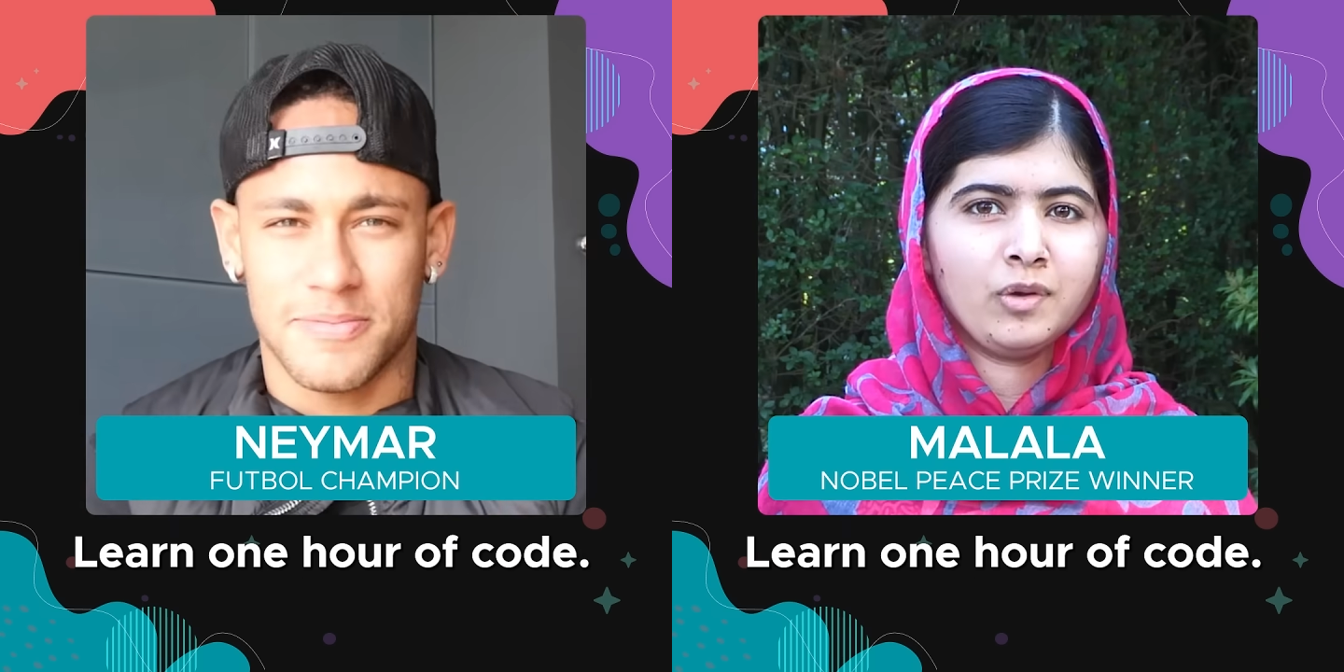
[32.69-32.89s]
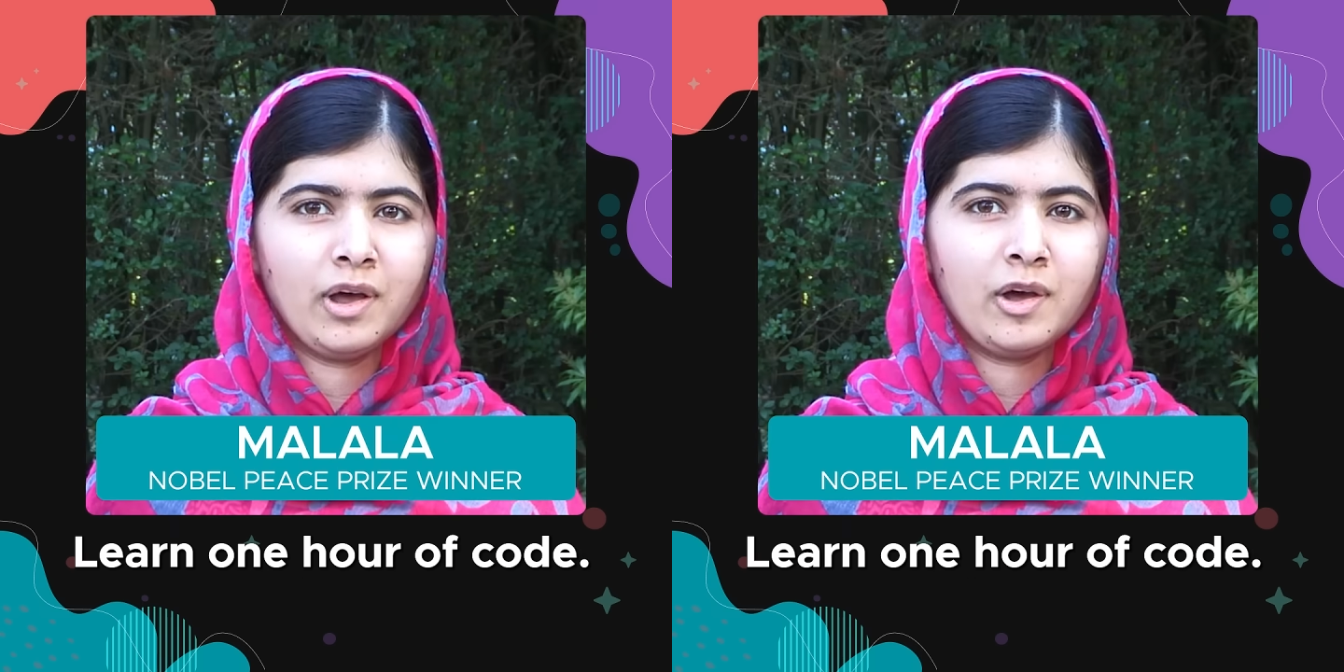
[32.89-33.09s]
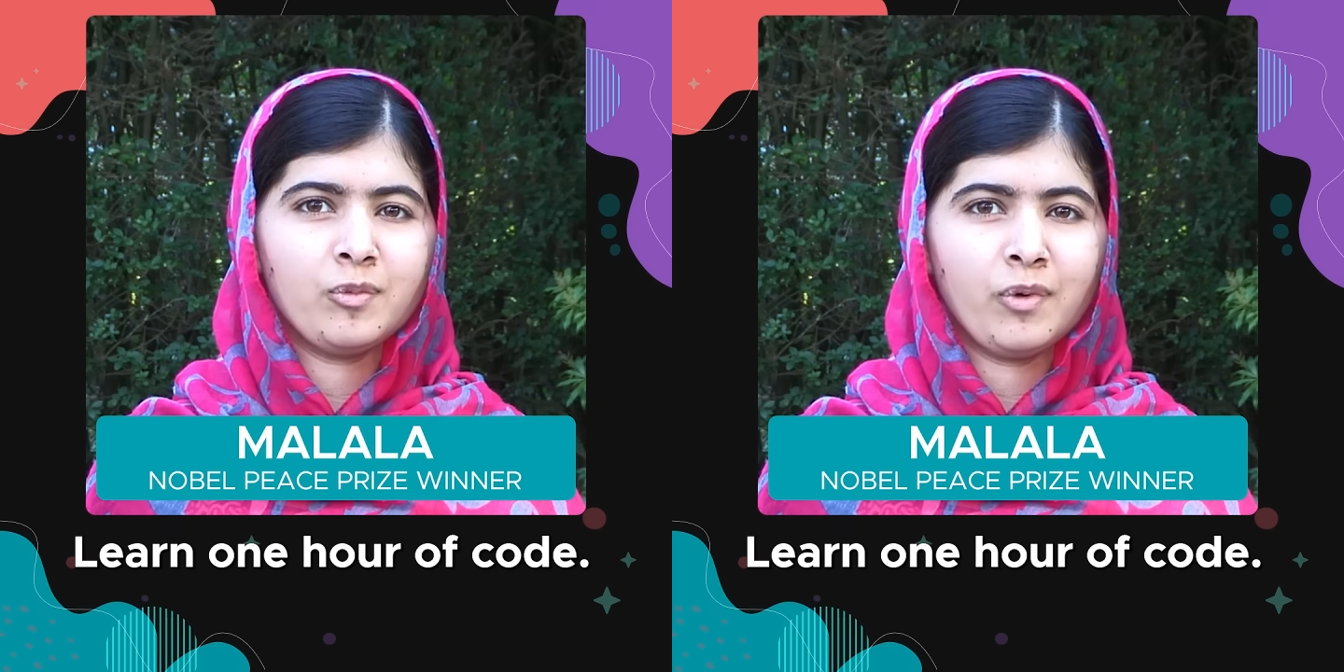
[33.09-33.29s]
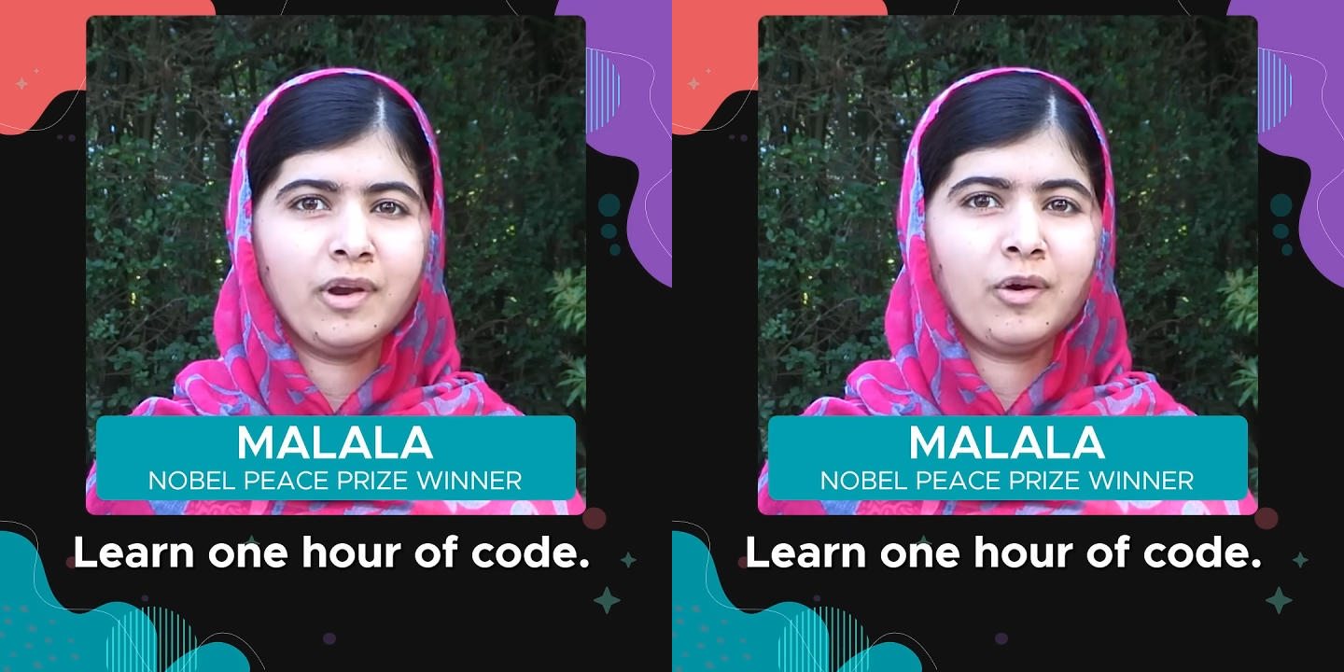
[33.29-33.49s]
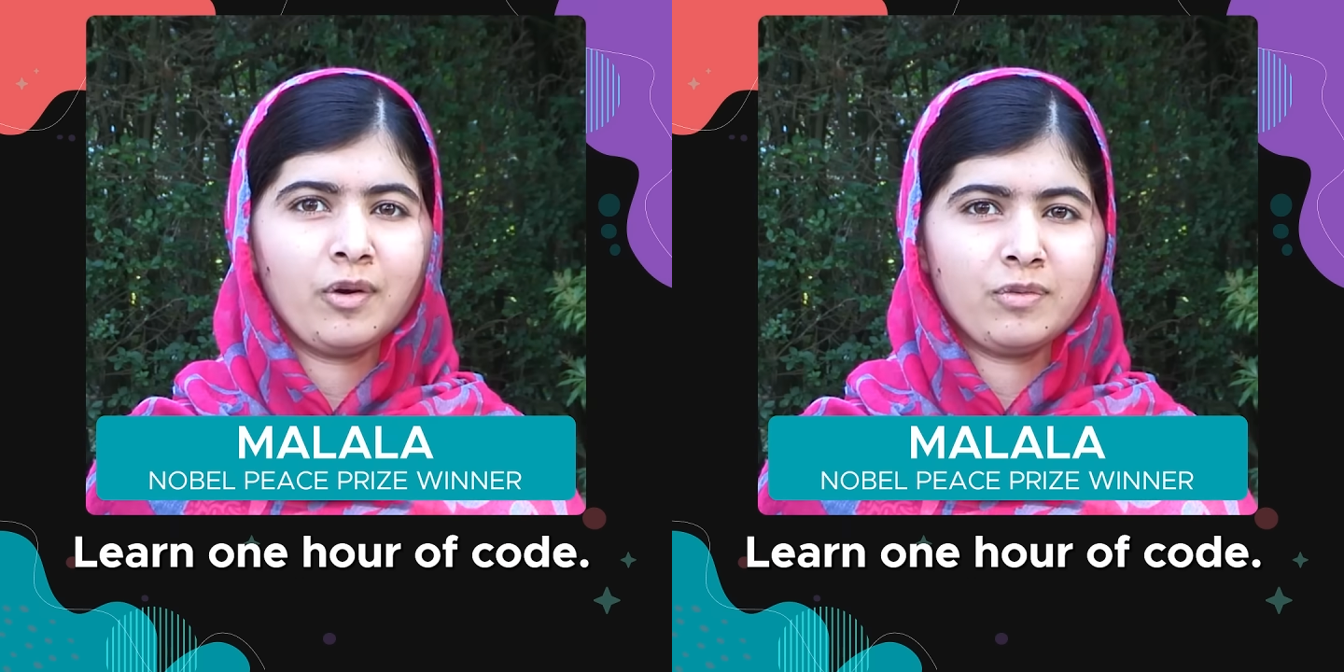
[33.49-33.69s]
Learn
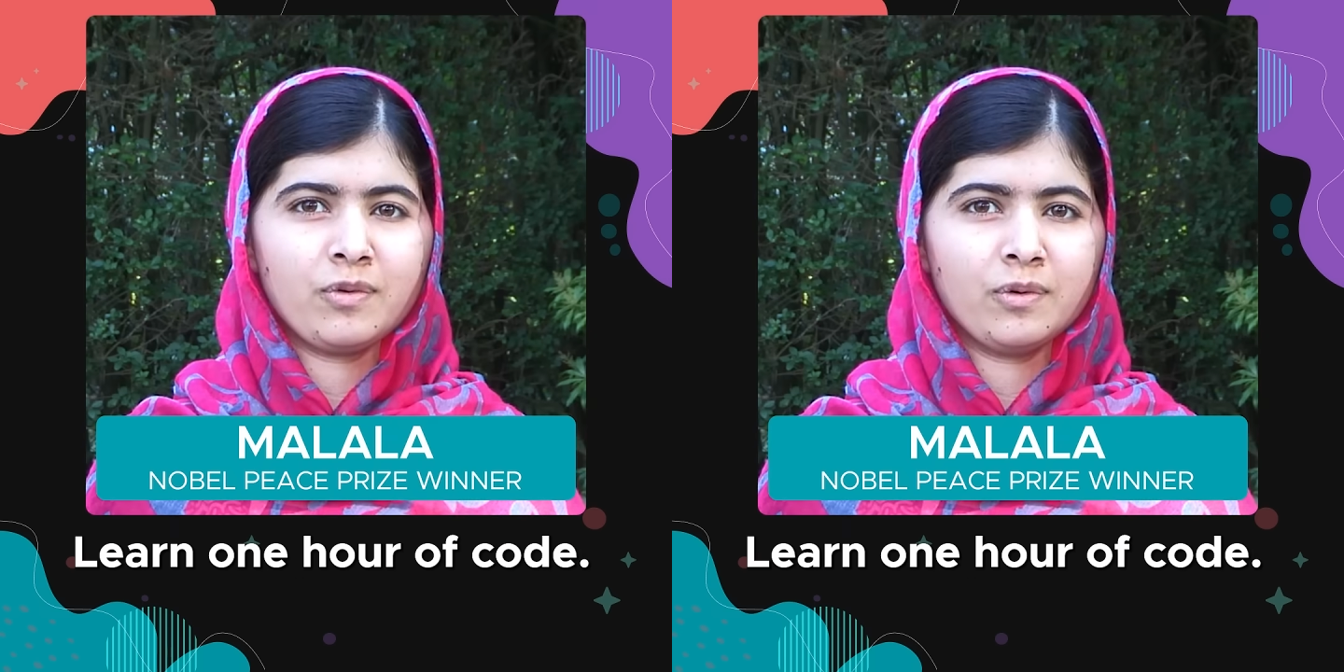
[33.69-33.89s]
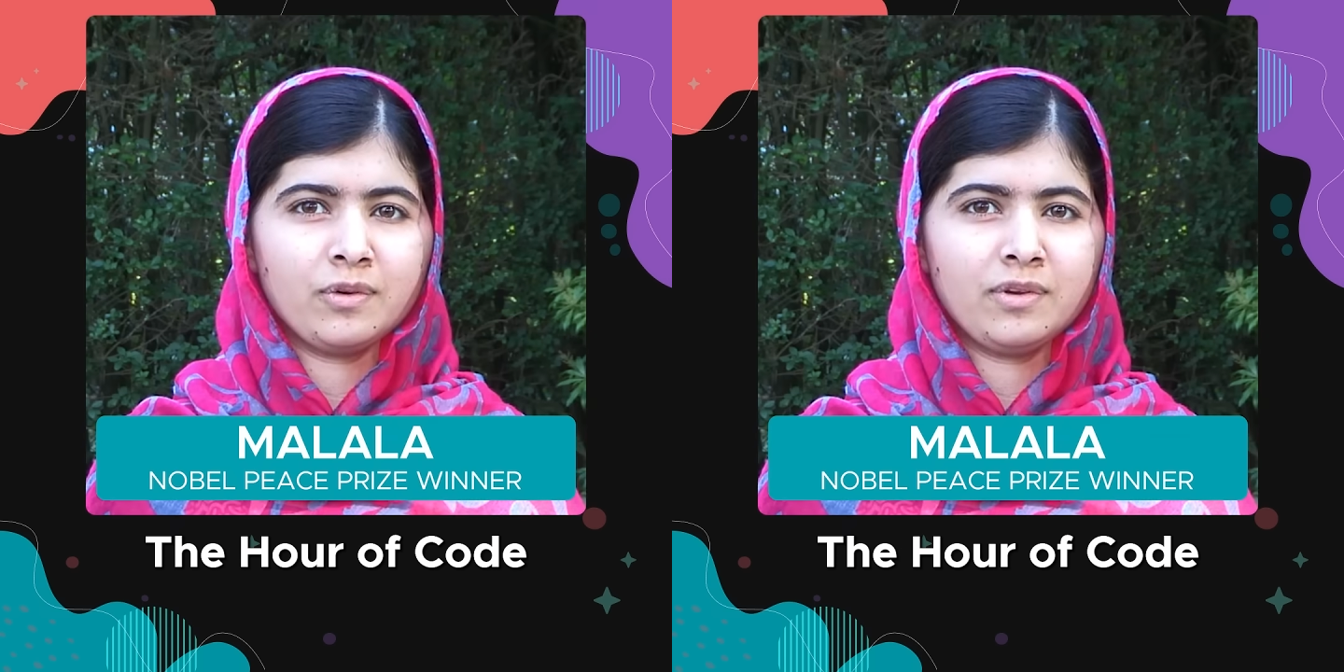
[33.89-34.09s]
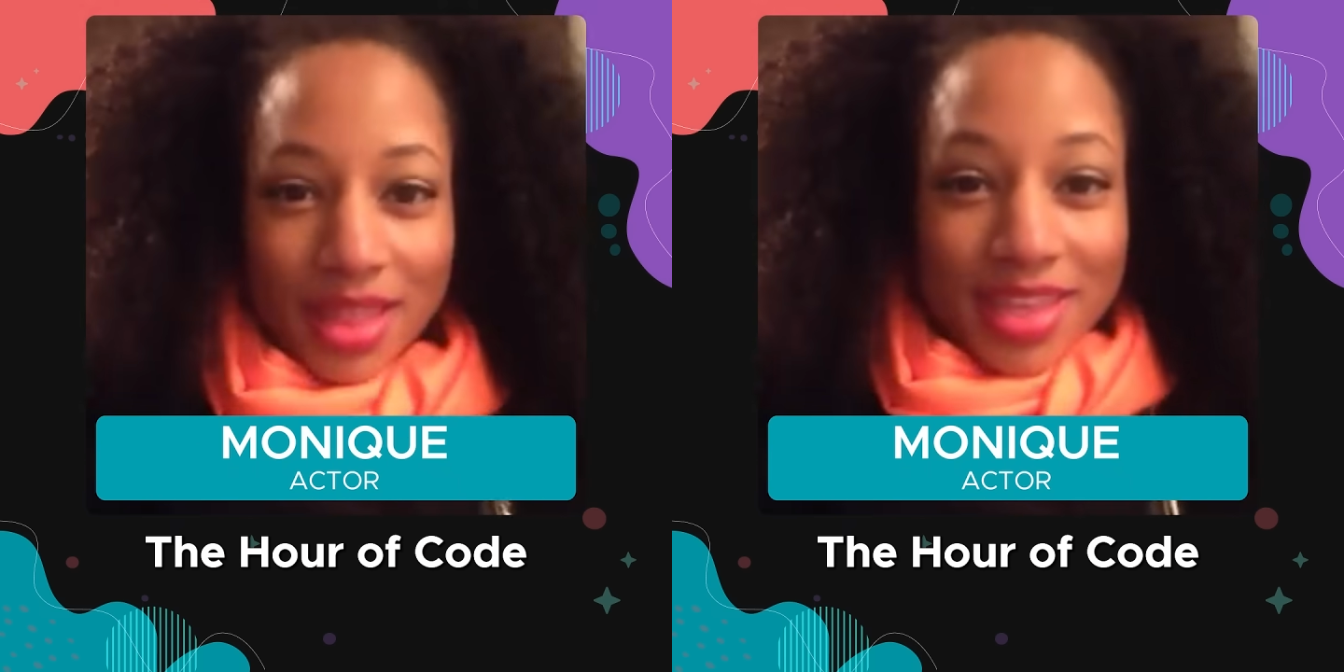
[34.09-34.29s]
one hour of code.